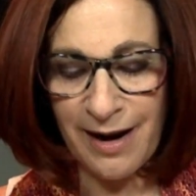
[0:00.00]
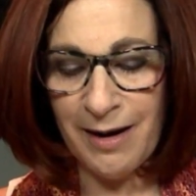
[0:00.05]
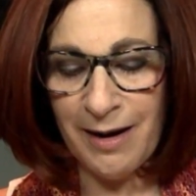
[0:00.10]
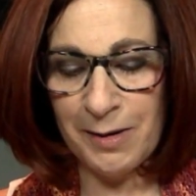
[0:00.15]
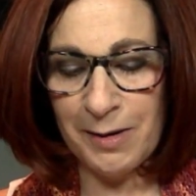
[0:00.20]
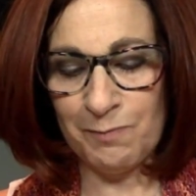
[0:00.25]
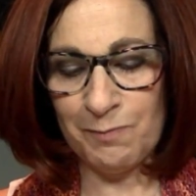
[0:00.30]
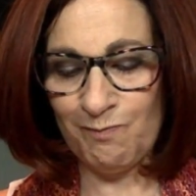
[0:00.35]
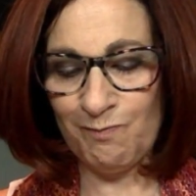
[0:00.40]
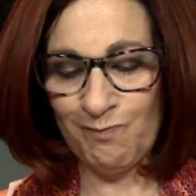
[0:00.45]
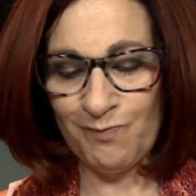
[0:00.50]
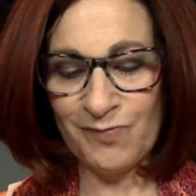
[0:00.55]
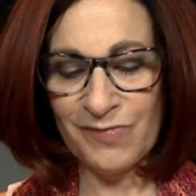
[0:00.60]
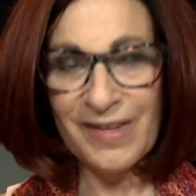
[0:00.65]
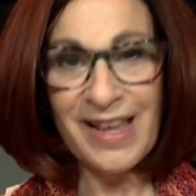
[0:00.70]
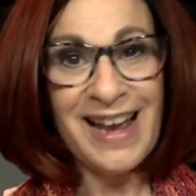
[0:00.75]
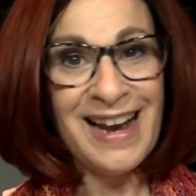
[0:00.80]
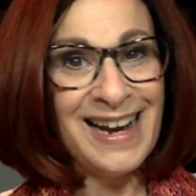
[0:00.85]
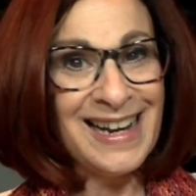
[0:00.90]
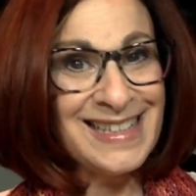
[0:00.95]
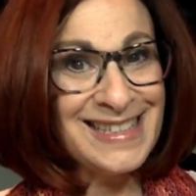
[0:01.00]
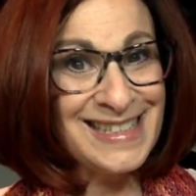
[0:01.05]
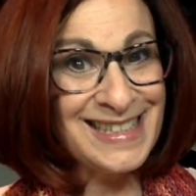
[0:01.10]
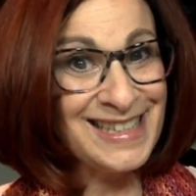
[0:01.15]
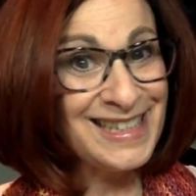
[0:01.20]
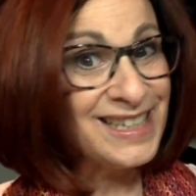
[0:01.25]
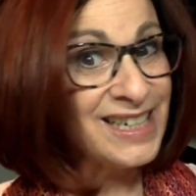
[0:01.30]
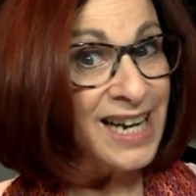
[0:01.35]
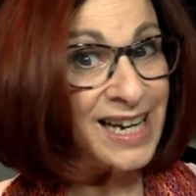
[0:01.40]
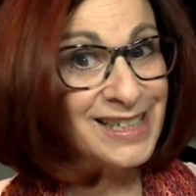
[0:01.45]
hi
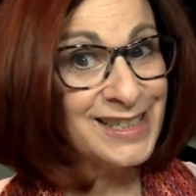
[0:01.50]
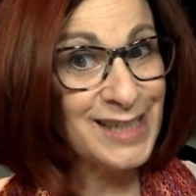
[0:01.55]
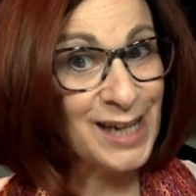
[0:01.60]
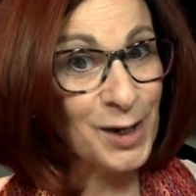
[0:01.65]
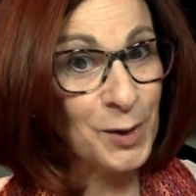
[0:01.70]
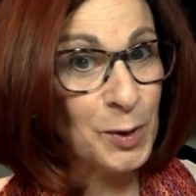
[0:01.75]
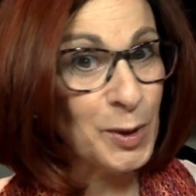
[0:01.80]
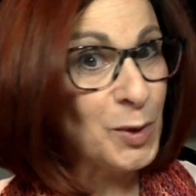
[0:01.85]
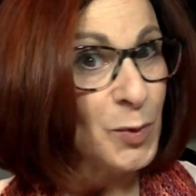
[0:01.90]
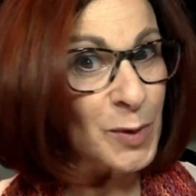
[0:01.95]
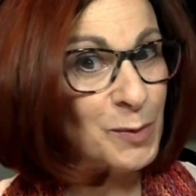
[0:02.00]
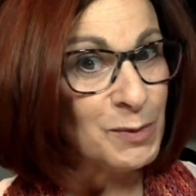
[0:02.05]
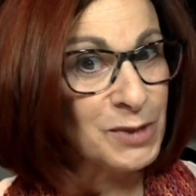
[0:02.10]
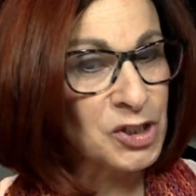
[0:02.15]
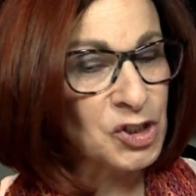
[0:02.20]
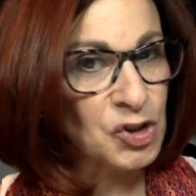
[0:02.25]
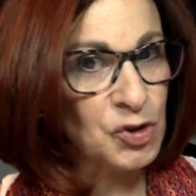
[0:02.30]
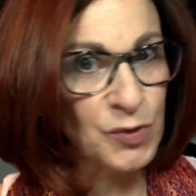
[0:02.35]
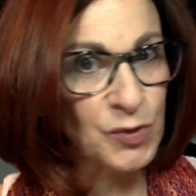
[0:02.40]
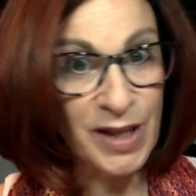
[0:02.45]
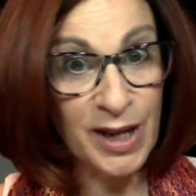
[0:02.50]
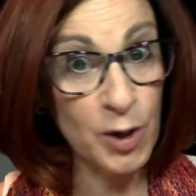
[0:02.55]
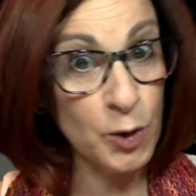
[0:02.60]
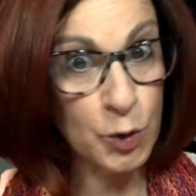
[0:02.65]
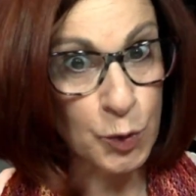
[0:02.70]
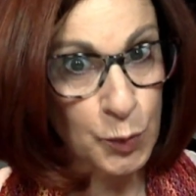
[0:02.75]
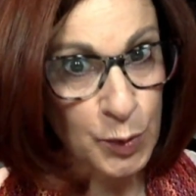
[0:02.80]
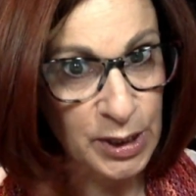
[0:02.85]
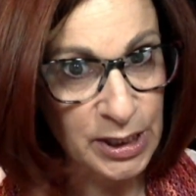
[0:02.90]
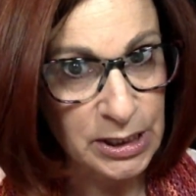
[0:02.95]
Dee and hi Terry, we missed you there.
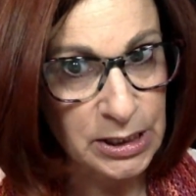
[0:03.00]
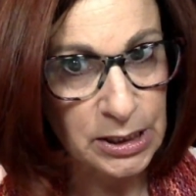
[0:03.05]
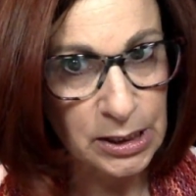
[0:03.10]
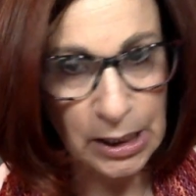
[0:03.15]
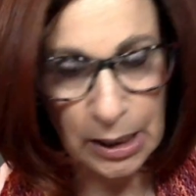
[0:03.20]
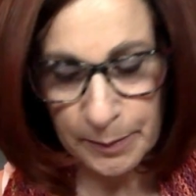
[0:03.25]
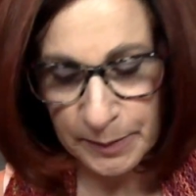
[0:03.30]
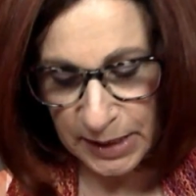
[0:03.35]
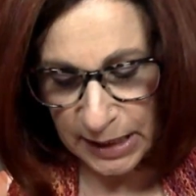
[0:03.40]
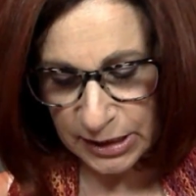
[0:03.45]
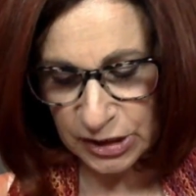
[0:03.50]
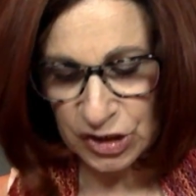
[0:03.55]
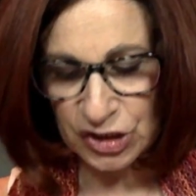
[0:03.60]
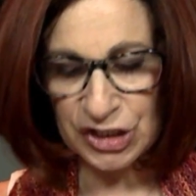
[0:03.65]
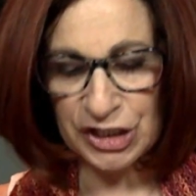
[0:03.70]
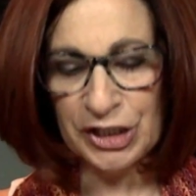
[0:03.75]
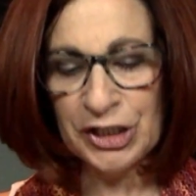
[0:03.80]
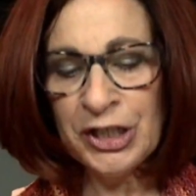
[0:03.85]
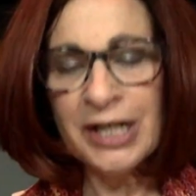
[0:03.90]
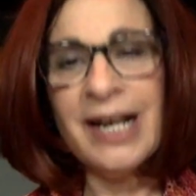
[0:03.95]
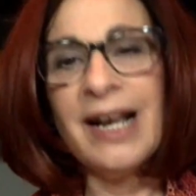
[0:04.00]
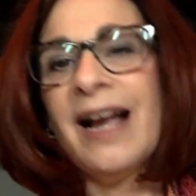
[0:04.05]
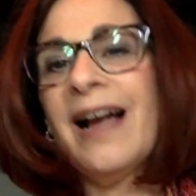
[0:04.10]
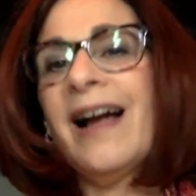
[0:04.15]
You need to come next year.